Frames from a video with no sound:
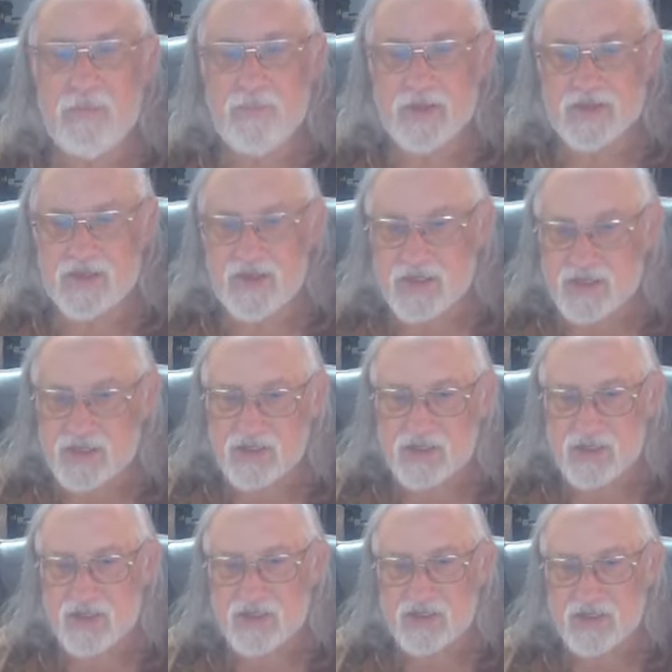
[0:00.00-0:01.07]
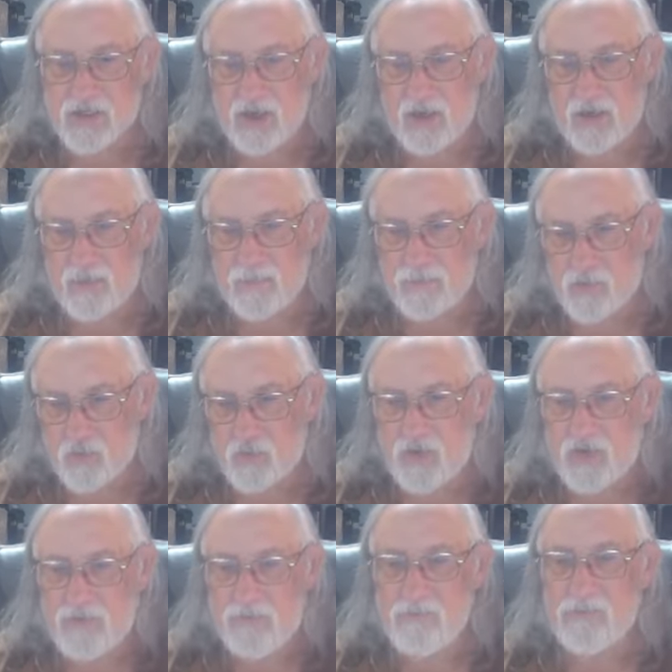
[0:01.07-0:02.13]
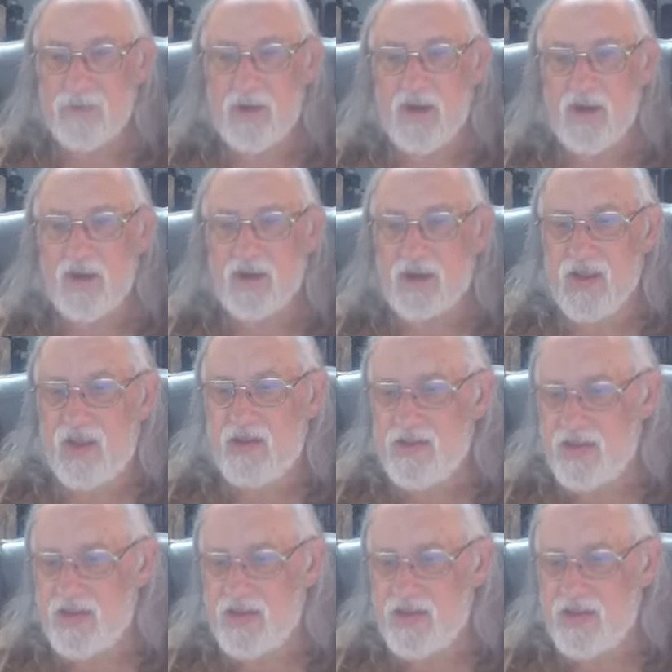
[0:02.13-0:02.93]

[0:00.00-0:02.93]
But this is um, written by a guy